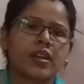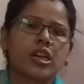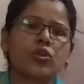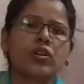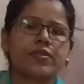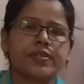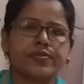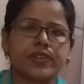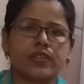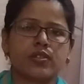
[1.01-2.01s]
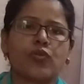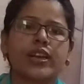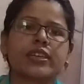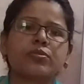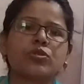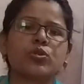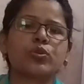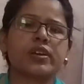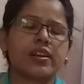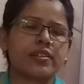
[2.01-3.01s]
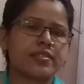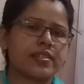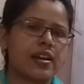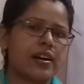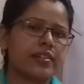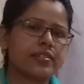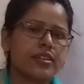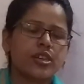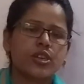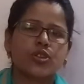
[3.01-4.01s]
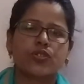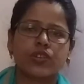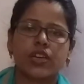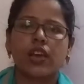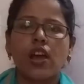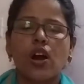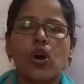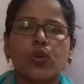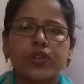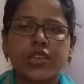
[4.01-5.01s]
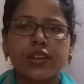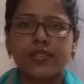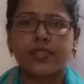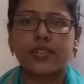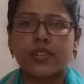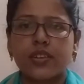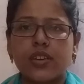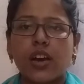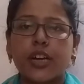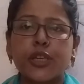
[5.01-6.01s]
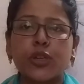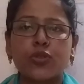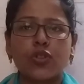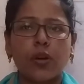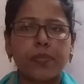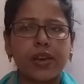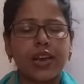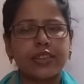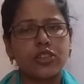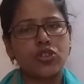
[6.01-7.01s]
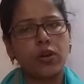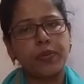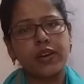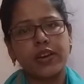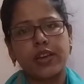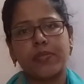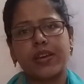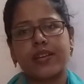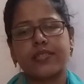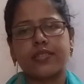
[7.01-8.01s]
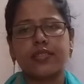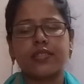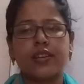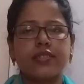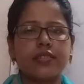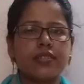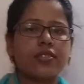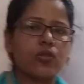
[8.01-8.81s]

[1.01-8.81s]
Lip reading: Hello everyone, welcome to English class. Today we shall study a new topic and the topic name is synthesis.